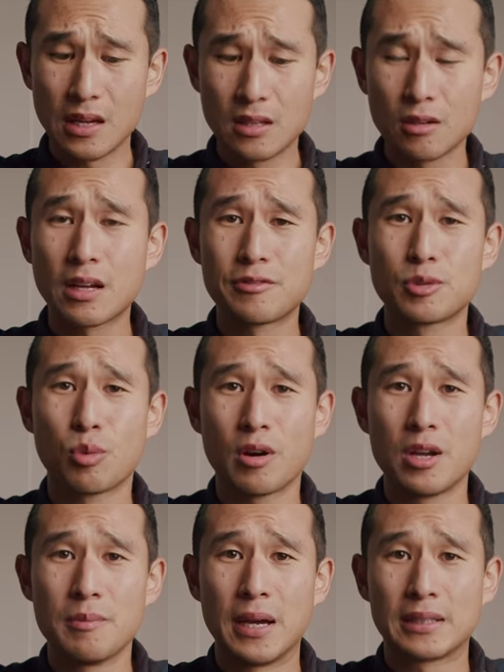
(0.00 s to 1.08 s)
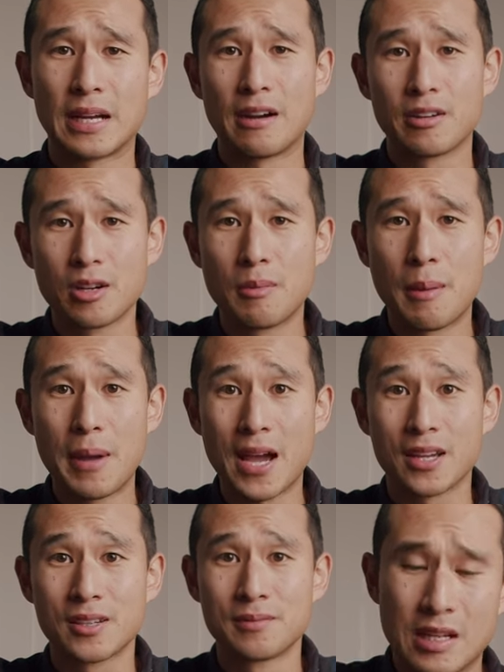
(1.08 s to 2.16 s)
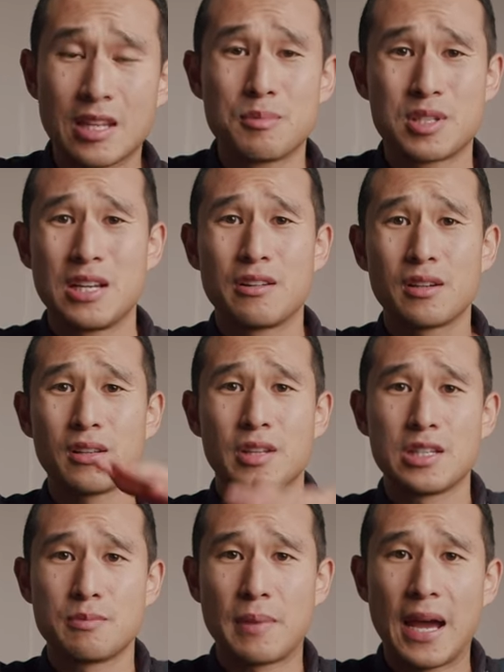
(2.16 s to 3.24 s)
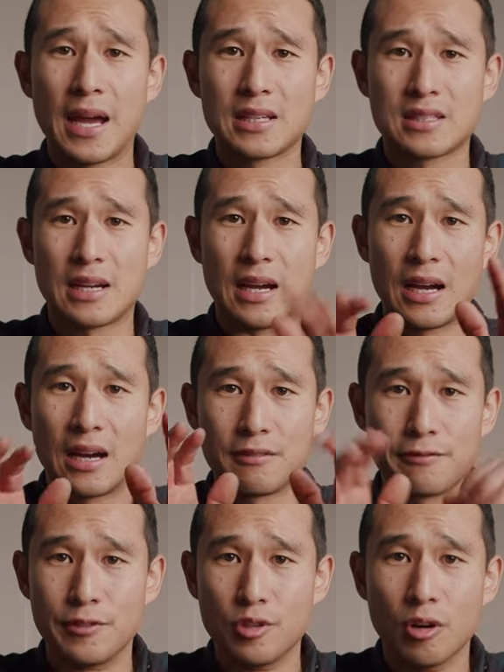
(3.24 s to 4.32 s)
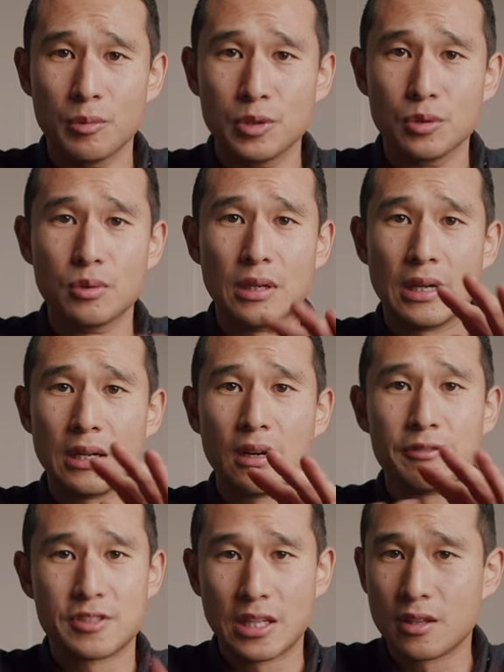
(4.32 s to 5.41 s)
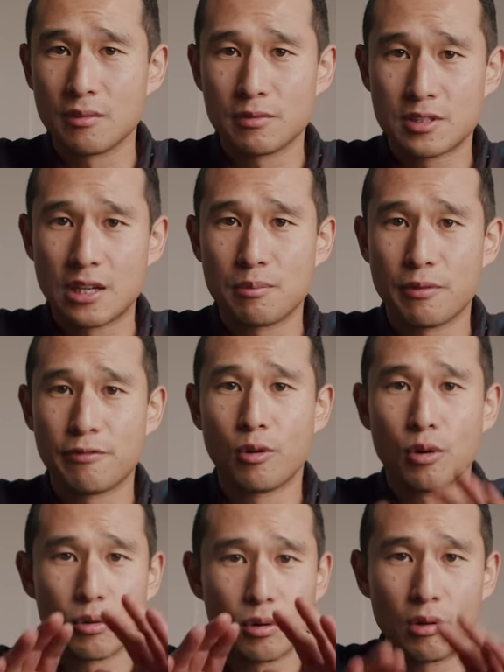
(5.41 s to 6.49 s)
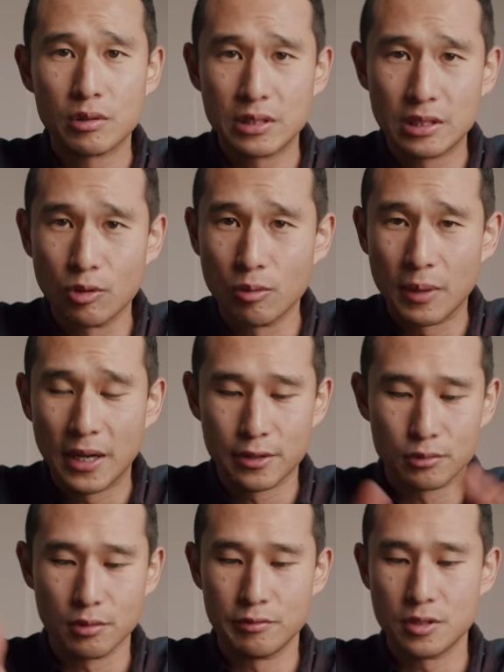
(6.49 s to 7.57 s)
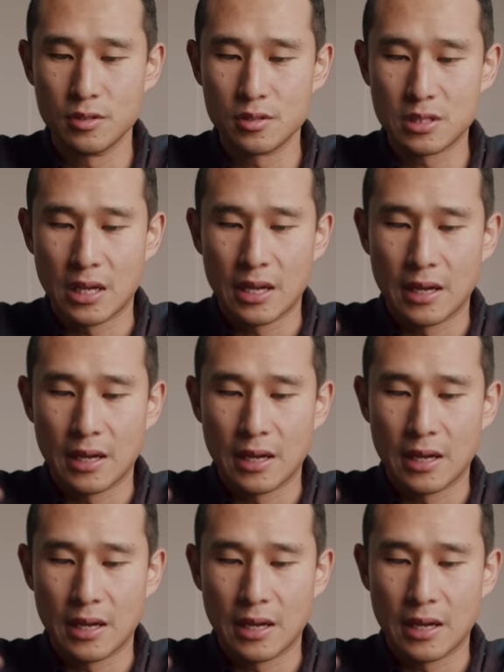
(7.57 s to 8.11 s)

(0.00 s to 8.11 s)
and not have to worry about carrying it on my back. Now the material of these bags are phenomenal. Uh, I've said that said it before in all my other reviews.